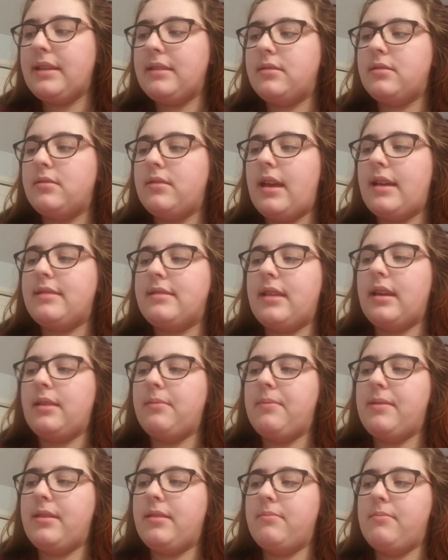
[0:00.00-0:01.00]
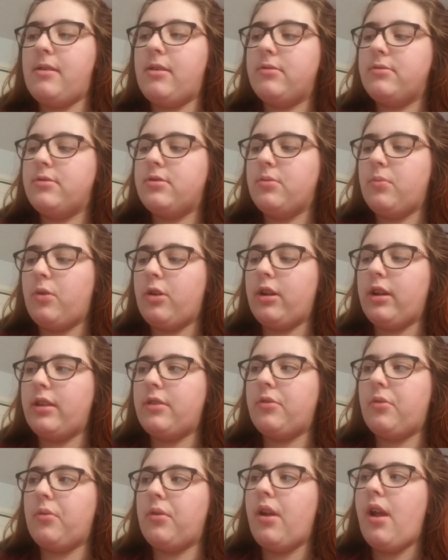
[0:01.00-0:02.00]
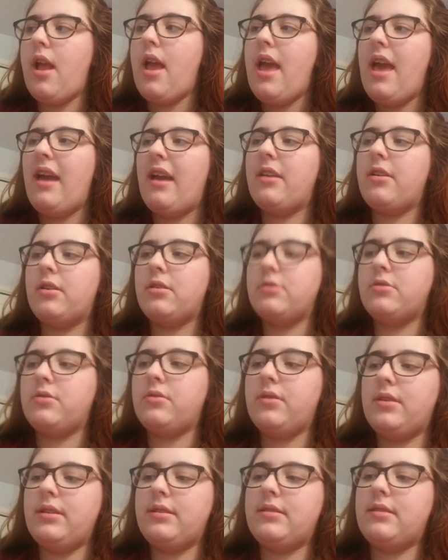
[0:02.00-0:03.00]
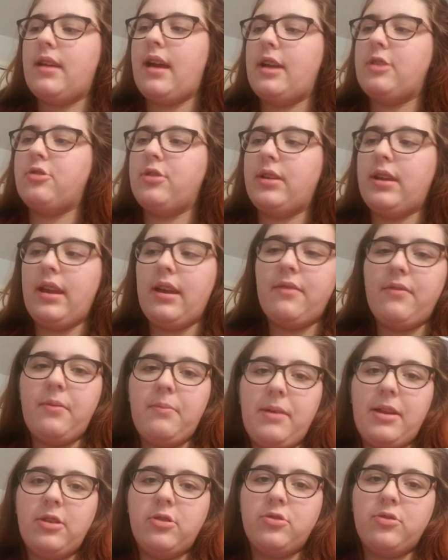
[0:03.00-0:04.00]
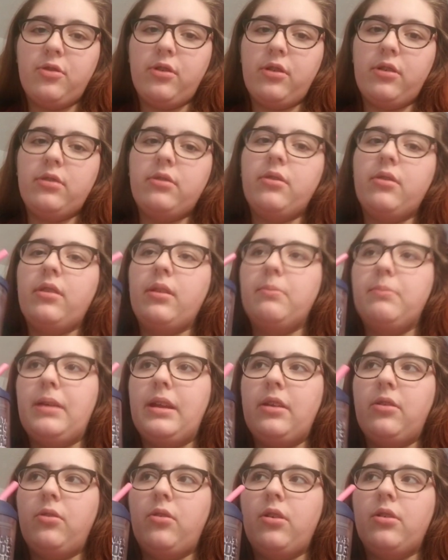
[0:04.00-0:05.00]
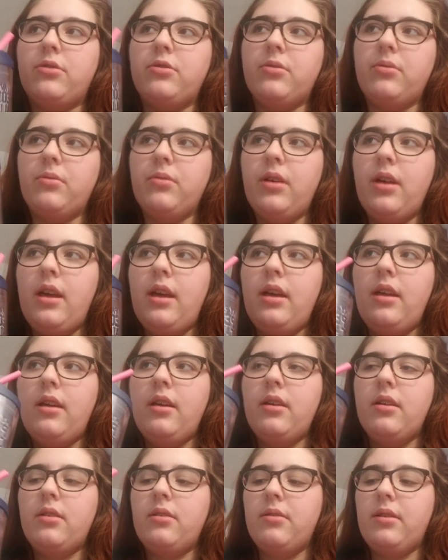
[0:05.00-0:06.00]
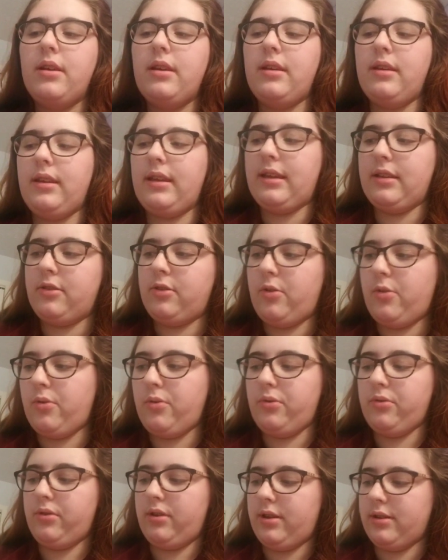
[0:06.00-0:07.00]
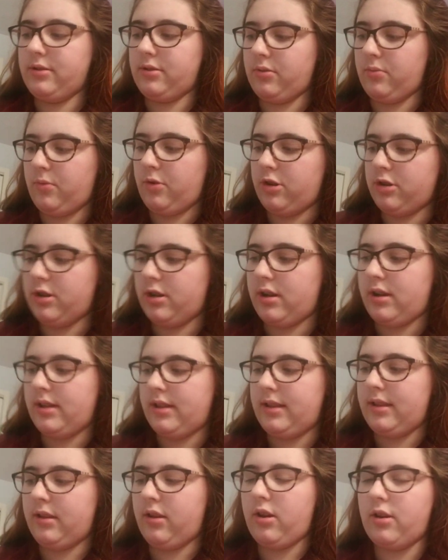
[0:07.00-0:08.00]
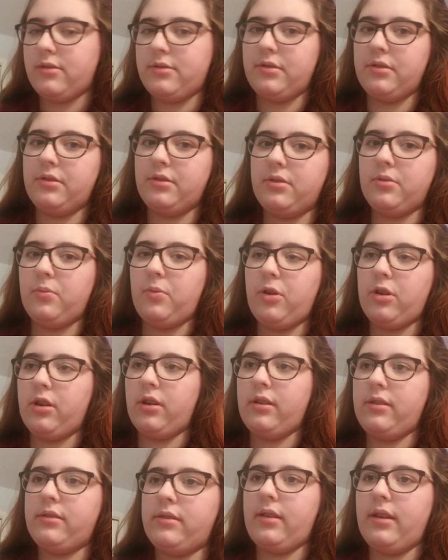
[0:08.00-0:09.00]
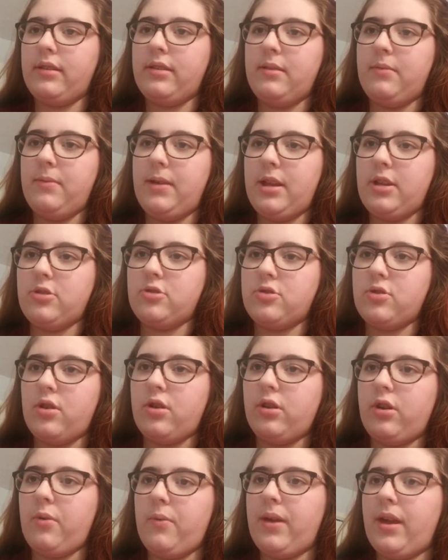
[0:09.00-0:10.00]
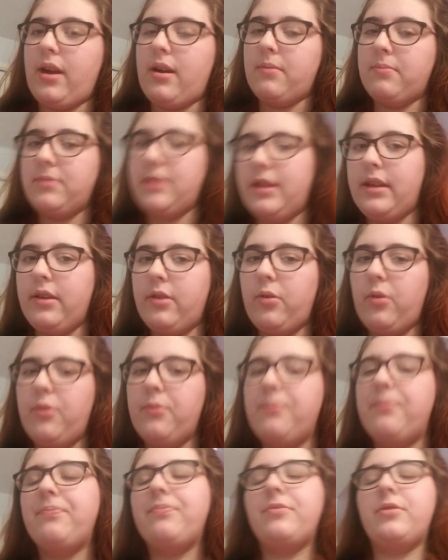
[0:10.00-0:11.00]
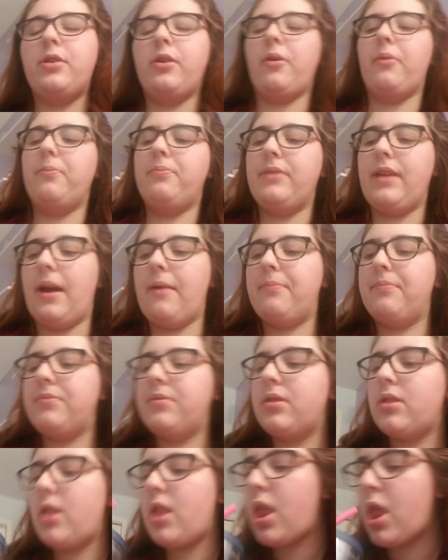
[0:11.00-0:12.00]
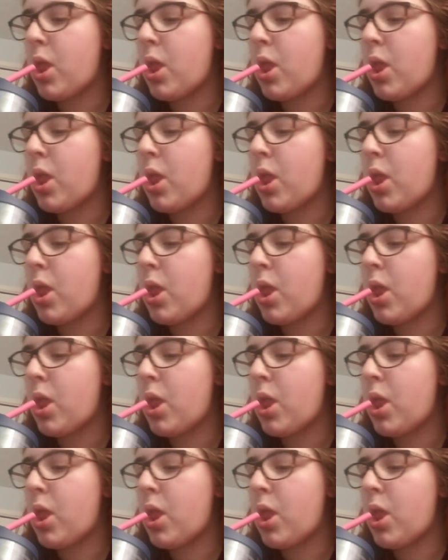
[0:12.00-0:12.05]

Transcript: Because as I melts, the water gets colder, and also it's I drink out of a metal straw, so the metal also gets cold because of the water, and then causes the water inside the metal straw going up to get cold. So yeah.